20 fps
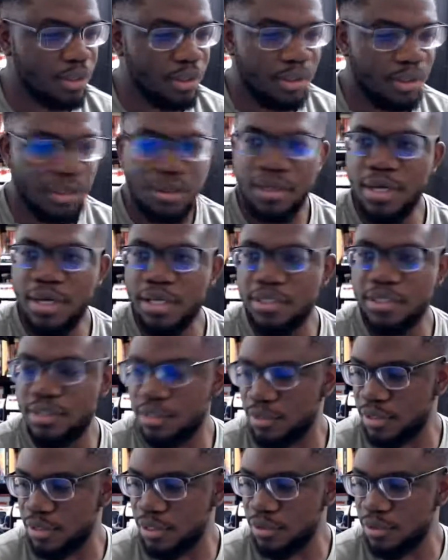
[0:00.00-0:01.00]
guys,
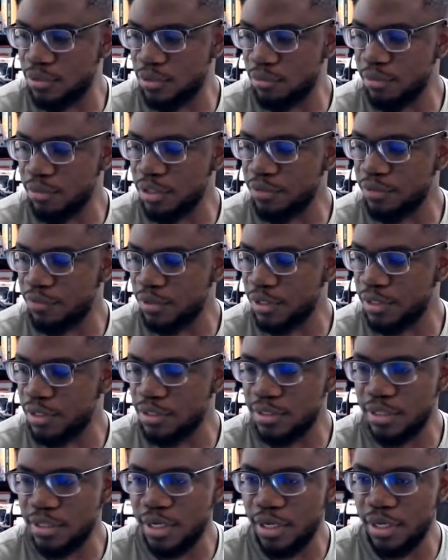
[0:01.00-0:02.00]
thank you so much for
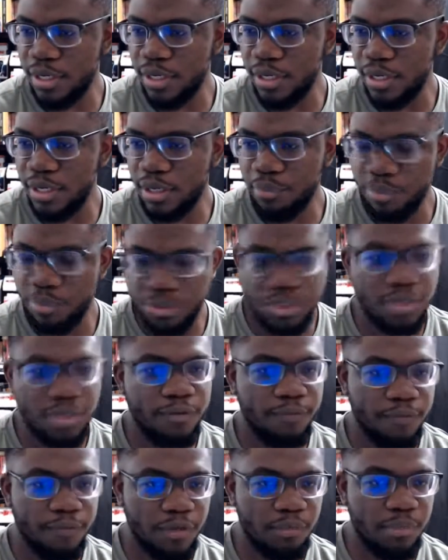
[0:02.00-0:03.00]
this. I appreciate the
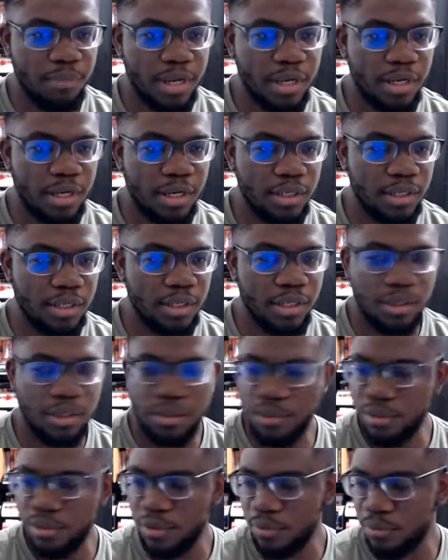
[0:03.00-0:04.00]
feedback and
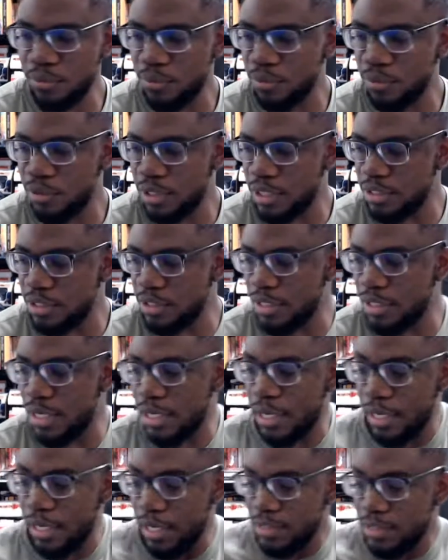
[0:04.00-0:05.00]
the, getting that.
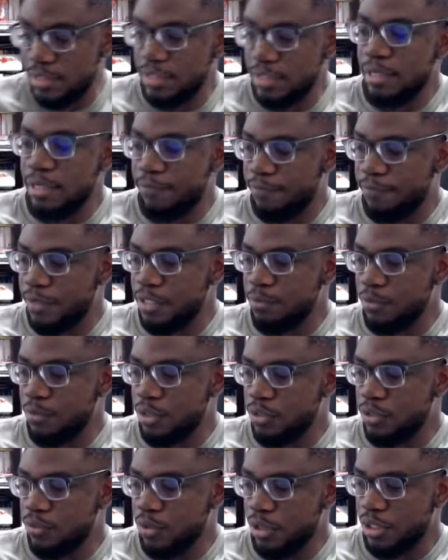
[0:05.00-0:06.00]
I can see that Facebook
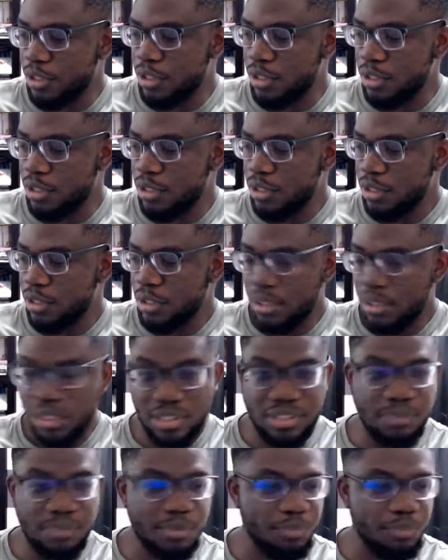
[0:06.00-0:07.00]
is working. It
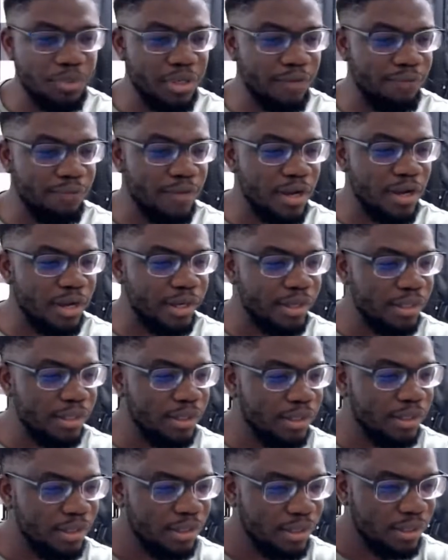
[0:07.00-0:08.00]
seems pretty fine.
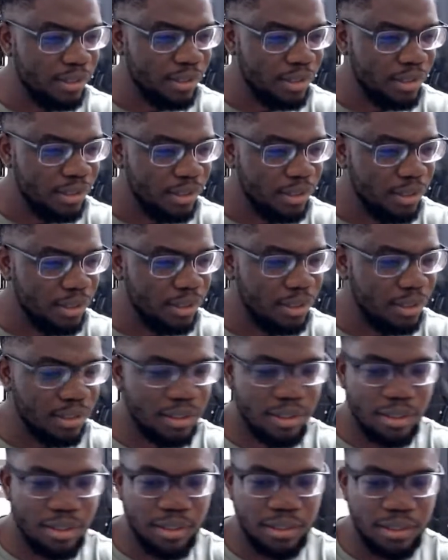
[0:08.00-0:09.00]
And
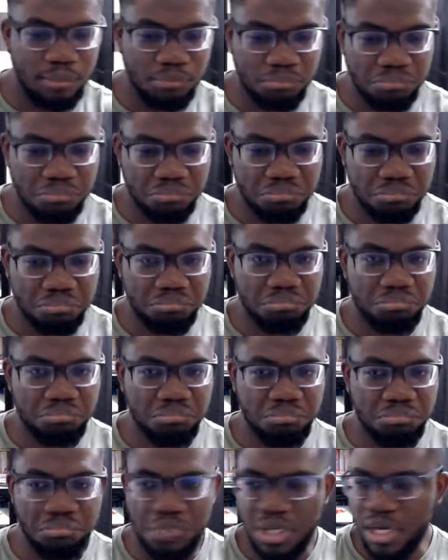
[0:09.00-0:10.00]

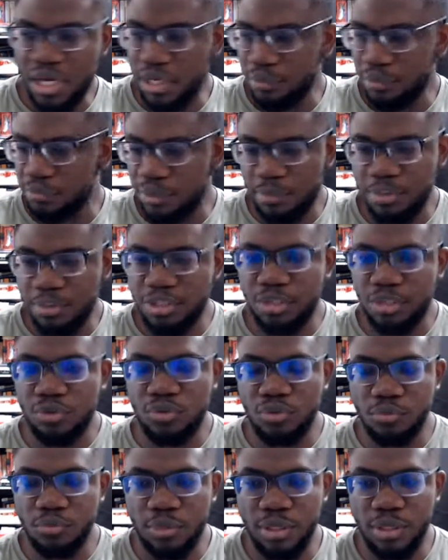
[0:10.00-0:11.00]
yeah, let me check
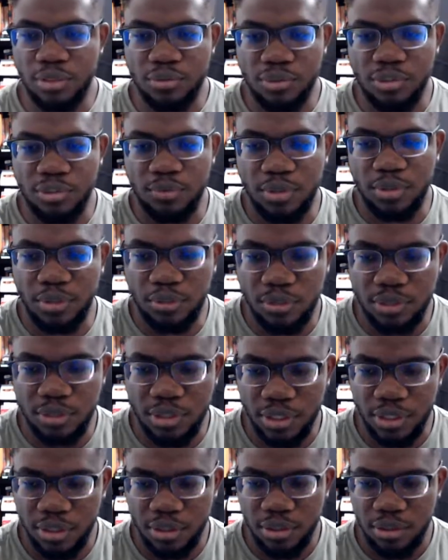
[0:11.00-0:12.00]
YouTube again to see what it looks
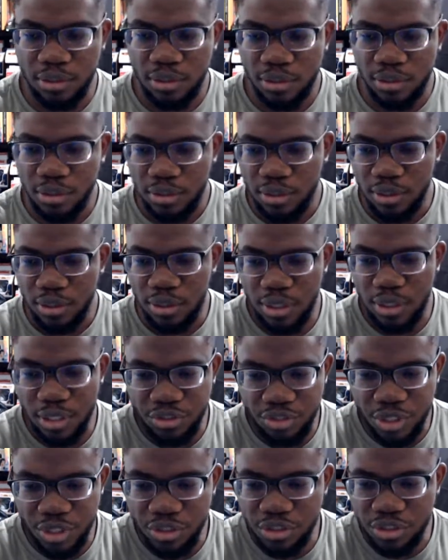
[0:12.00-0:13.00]
like. I
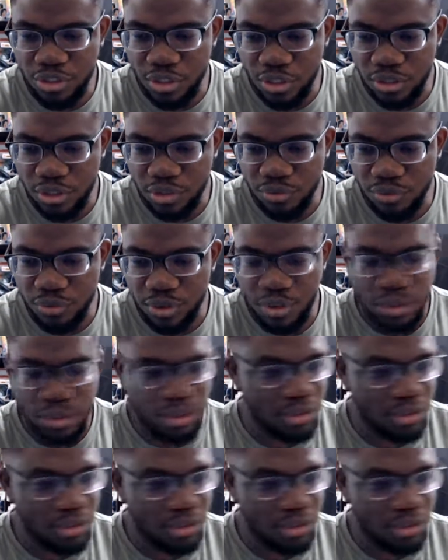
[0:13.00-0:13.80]
changed the screen a little